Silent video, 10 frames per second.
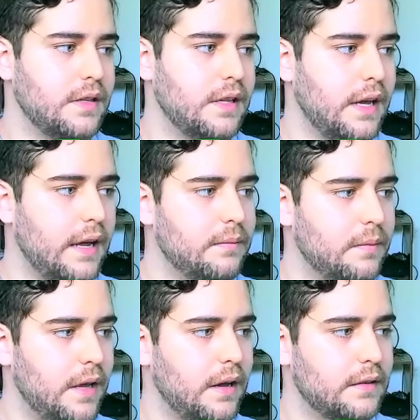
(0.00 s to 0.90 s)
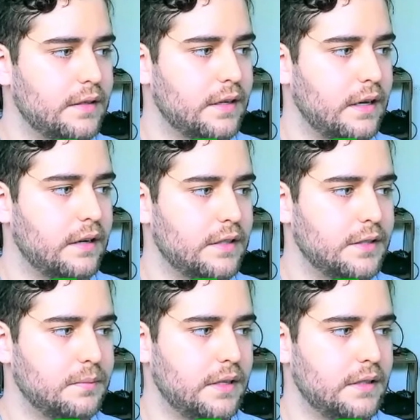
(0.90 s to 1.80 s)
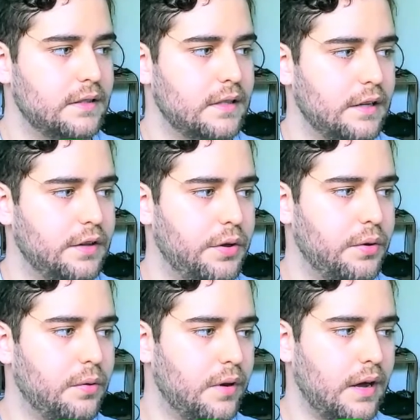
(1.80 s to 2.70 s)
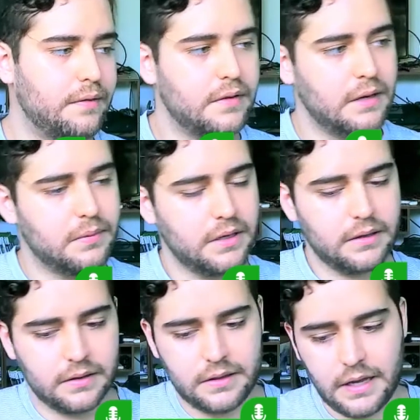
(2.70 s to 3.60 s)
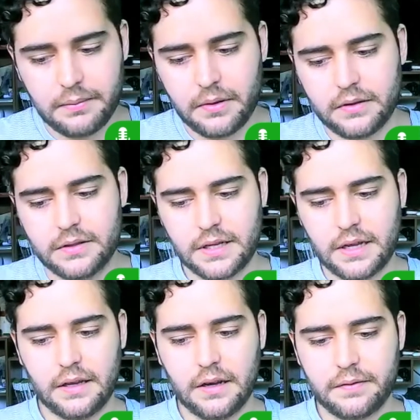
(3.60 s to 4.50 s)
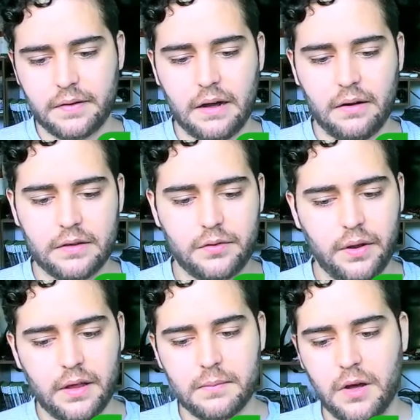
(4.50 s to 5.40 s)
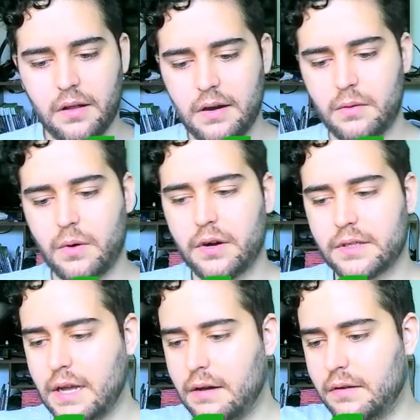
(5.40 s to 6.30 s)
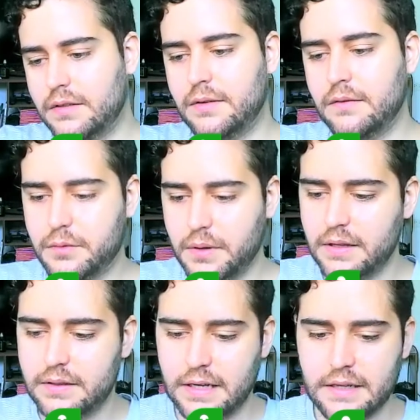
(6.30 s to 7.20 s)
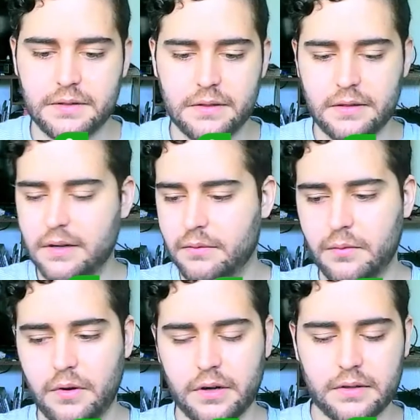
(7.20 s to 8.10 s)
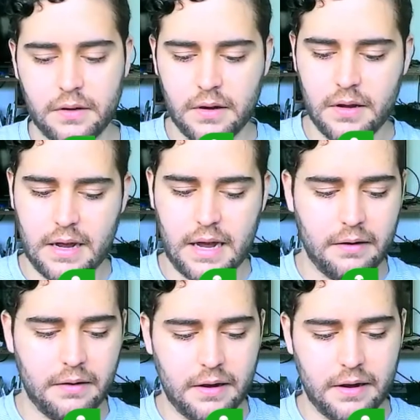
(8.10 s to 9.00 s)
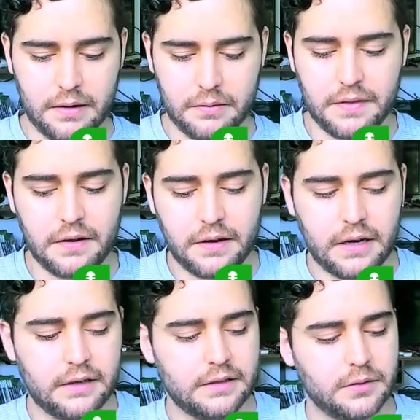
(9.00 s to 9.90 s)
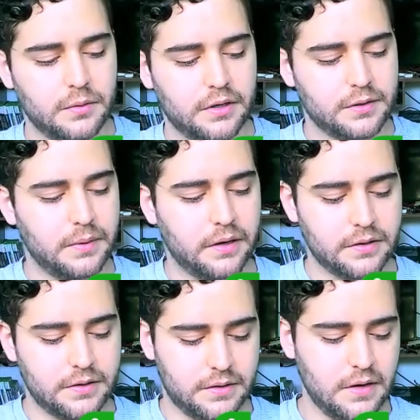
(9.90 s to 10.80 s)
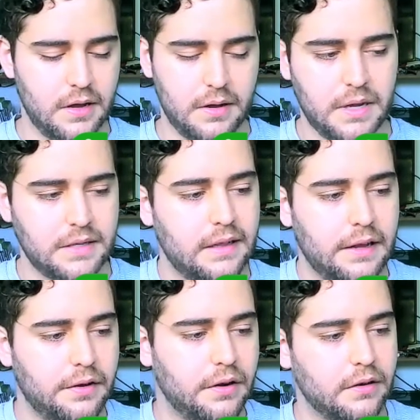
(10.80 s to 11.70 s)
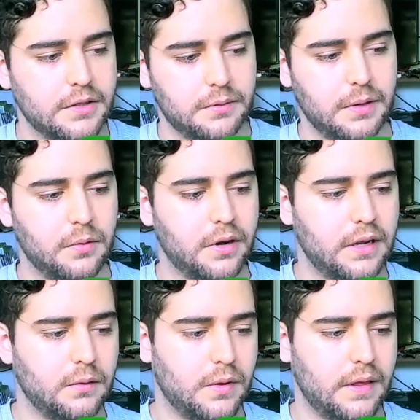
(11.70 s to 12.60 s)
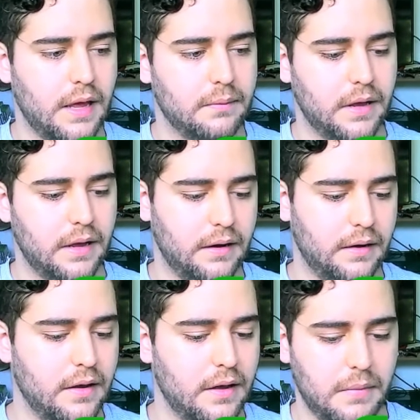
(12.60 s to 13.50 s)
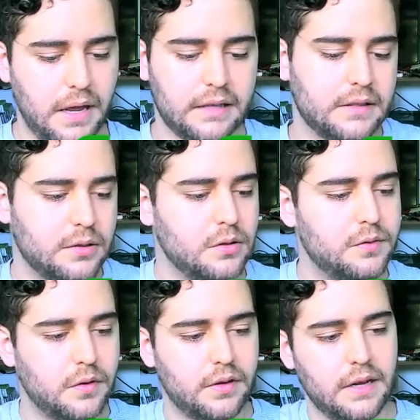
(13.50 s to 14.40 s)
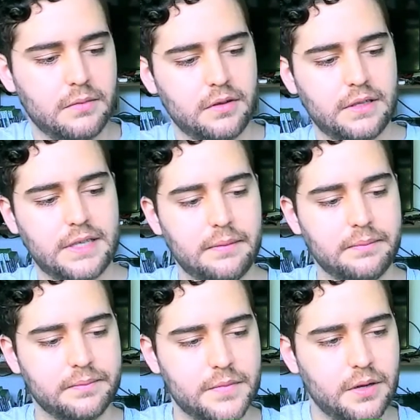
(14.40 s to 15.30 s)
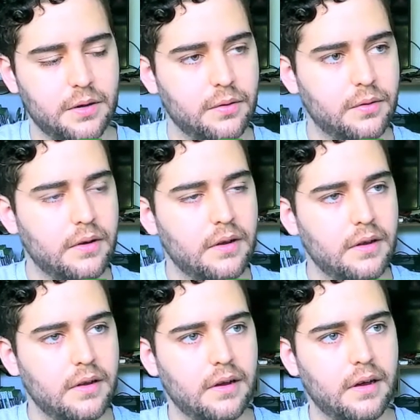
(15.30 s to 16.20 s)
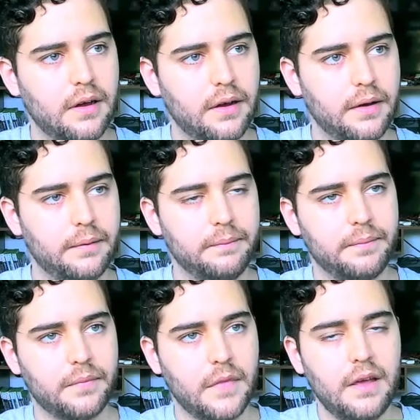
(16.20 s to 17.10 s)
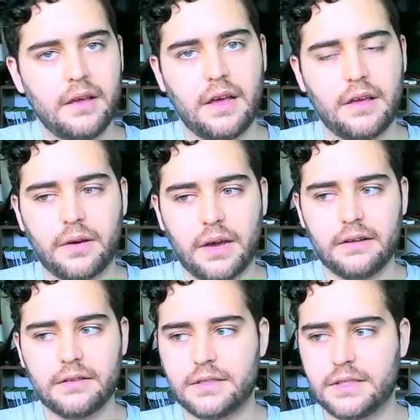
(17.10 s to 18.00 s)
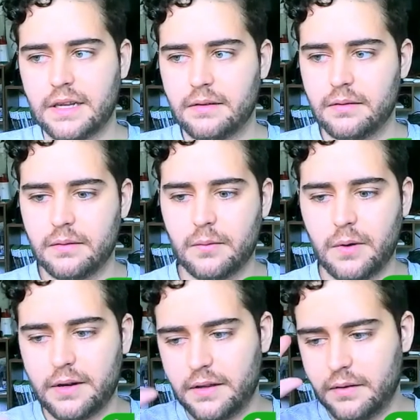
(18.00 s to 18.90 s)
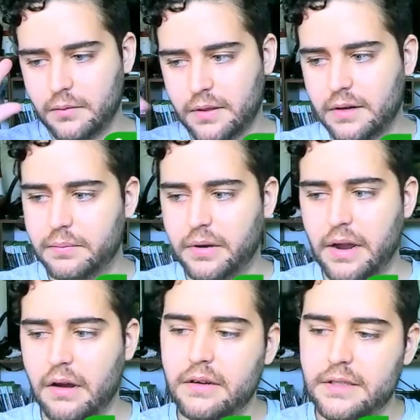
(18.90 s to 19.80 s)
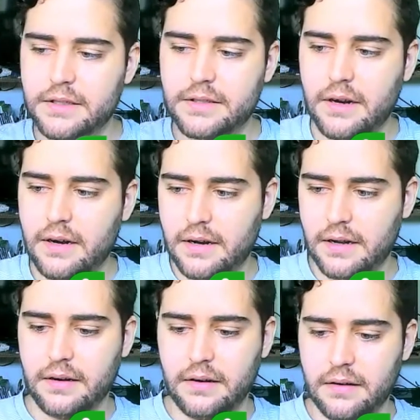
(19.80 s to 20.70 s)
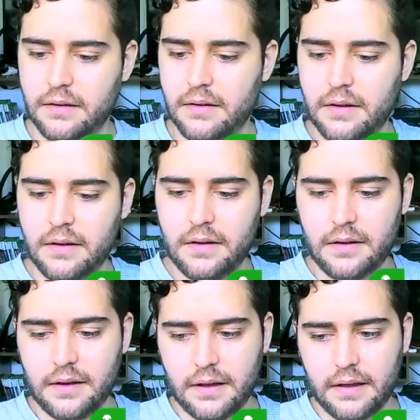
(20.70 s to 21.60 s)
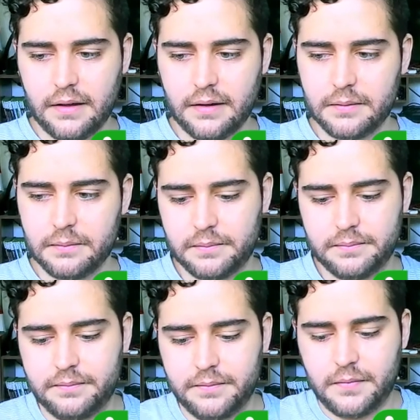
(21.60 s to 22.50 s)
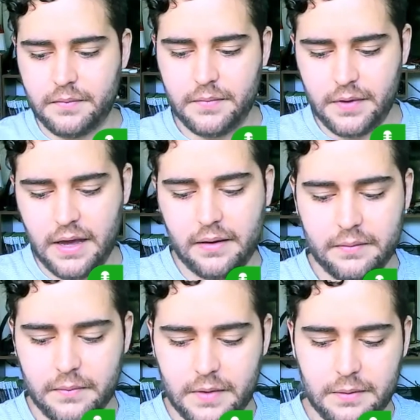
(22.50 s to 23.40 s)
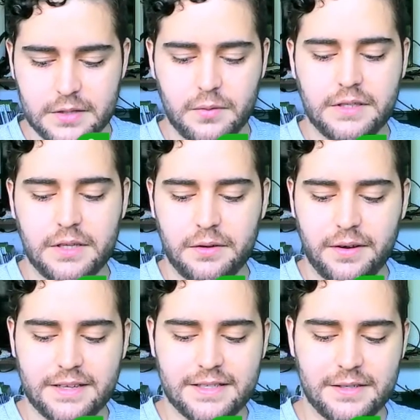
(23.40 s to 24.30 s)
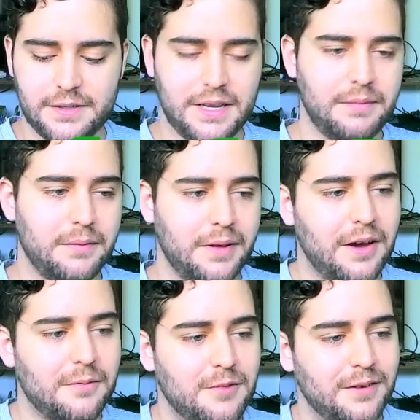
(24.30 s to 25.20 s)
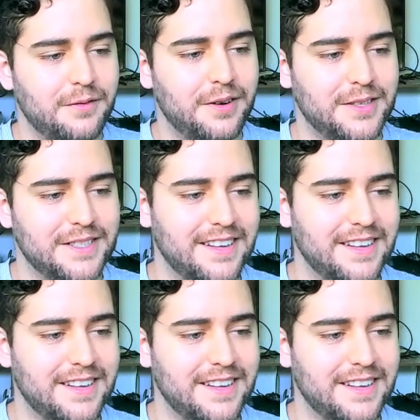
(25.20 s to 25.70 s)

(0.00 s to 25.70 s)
the end, being a tech artist means that you have deep understanding of how a 3D modeler works, how a 3D texture works, how a rendering artist works, because basically you're going to be working with them and making tools for them all the time. So yeah, you got to understand what their priorities are, and yeah, the best way to do it is to simply become one first.